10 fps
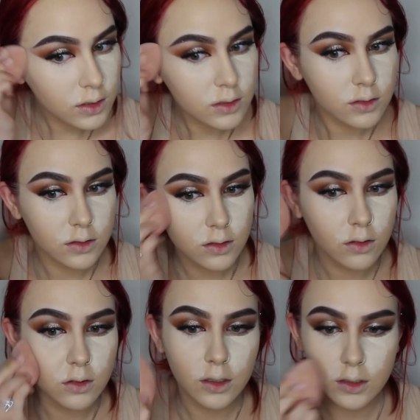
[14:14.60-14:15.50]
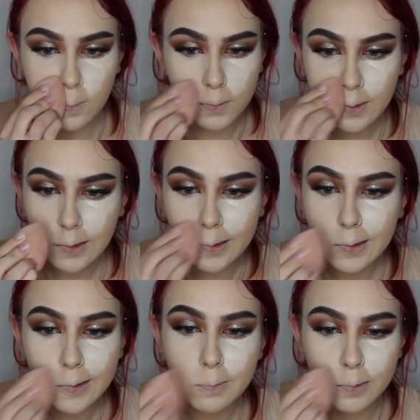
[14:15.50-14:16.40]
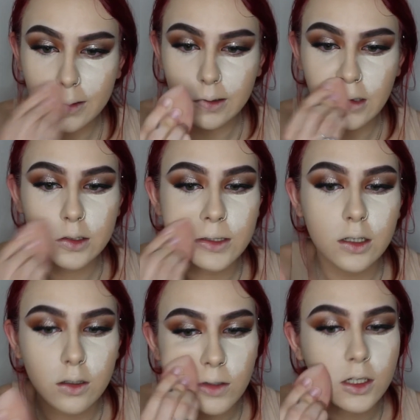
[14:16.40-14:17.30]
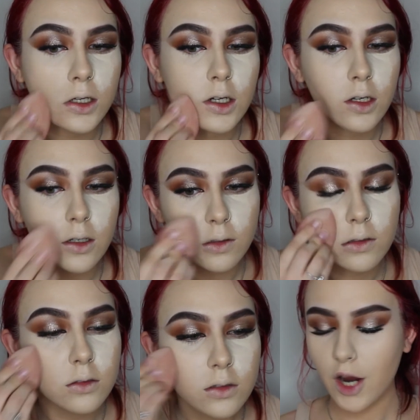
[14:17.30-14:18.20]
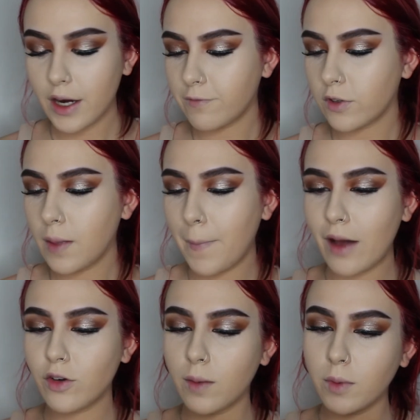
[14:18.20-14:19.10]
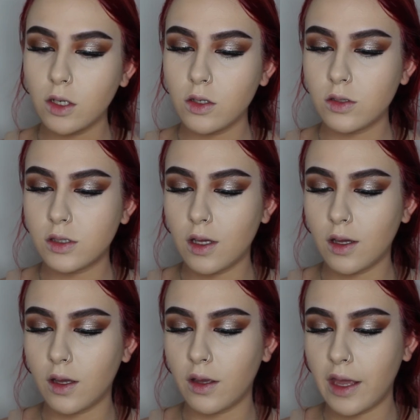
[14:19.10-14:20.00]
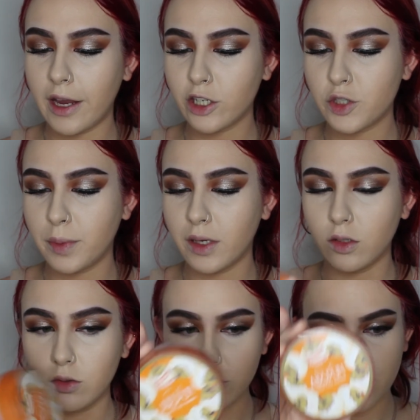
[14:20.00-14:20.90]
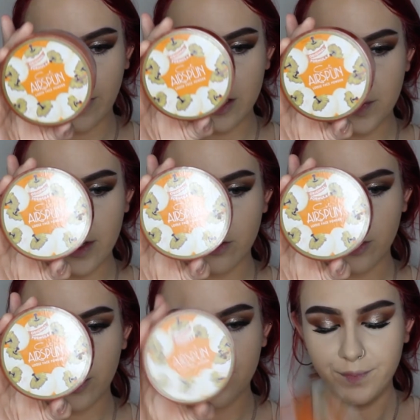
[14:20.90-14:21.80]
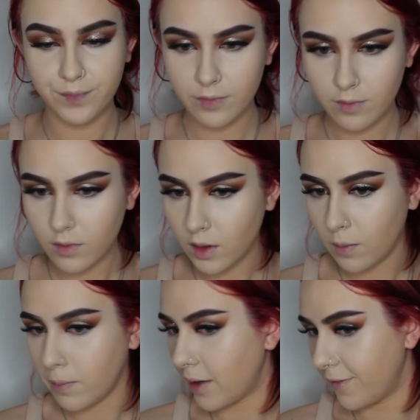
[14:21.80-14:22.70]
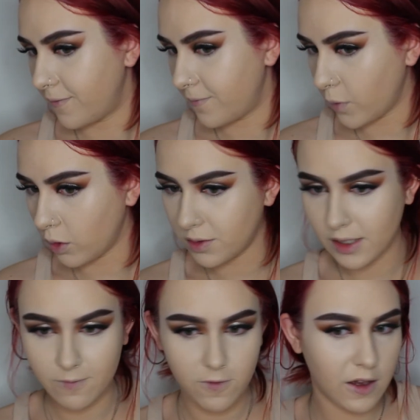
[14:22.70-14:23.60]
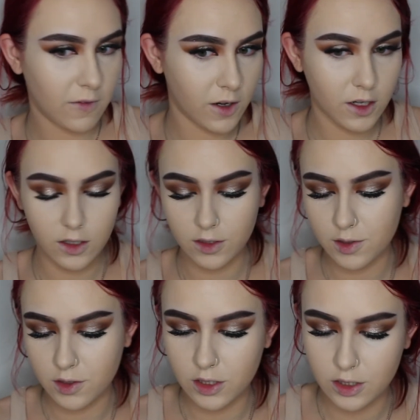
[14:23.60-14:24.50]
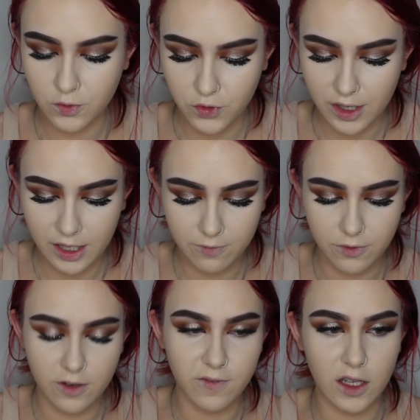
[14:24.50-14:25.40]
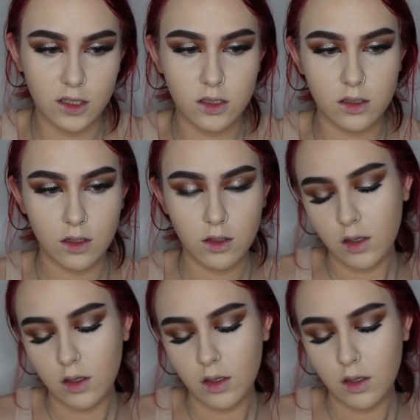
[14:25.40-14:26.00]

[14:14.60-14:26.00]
This is all nice and blended. Blend this down here. Alright, for the powder, I'm going to use the AIRSPUN Loose Face Powder. My all-time favorite. This is great for events.